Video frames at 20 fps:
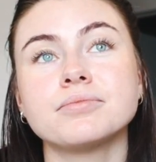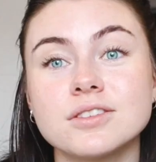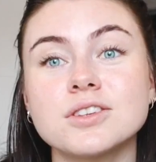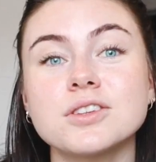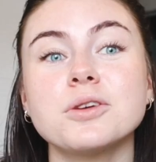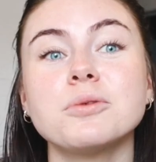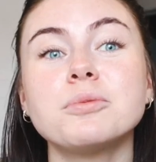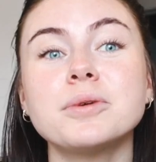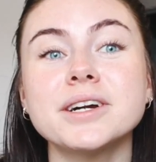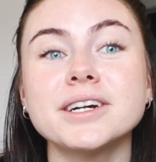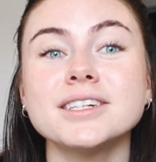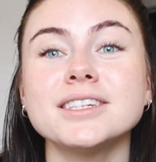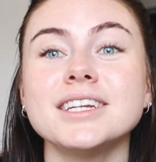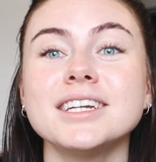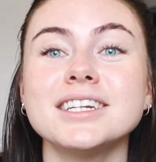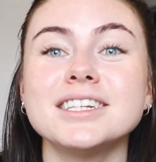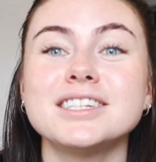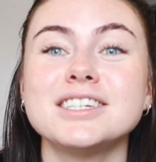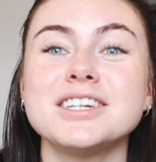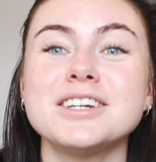So the weird
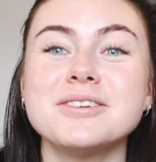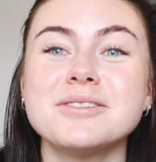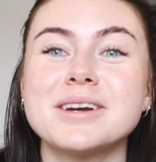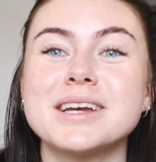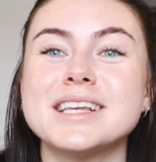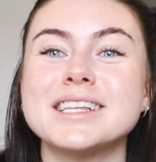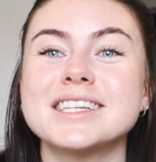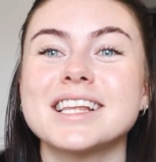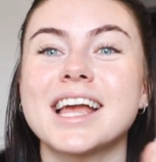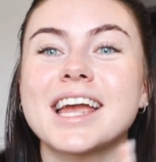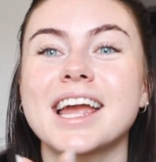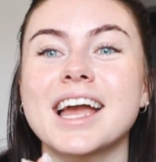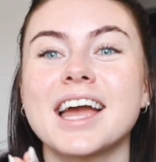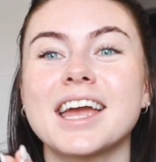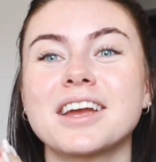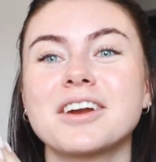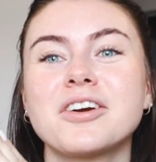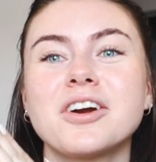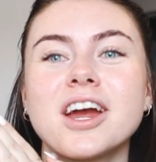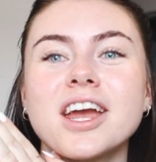thing too is like
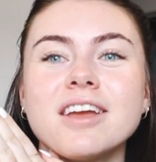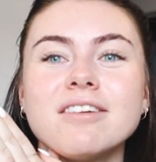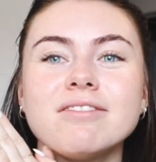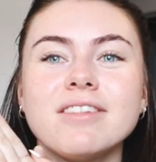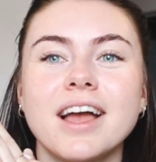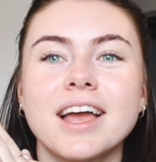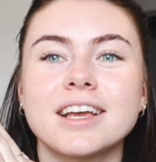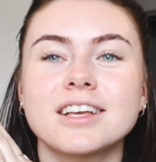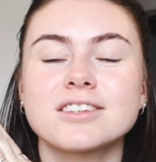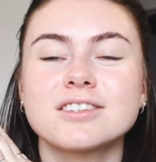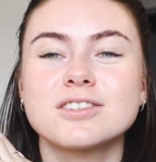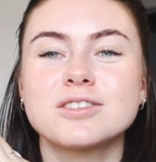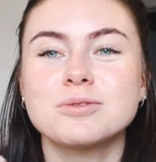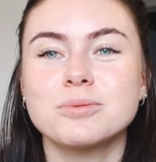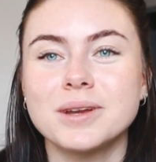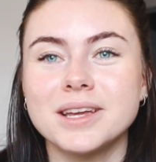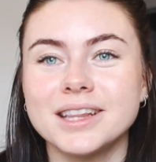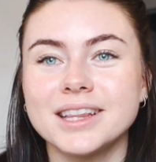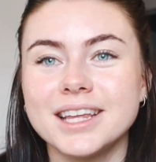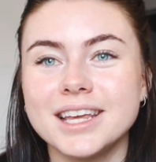I crave like
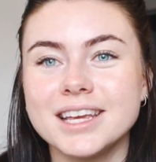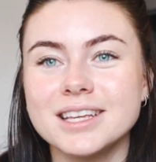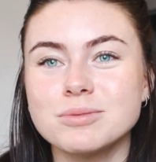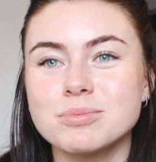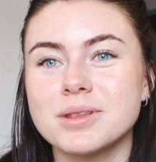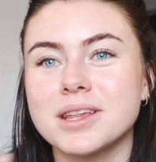sweet things,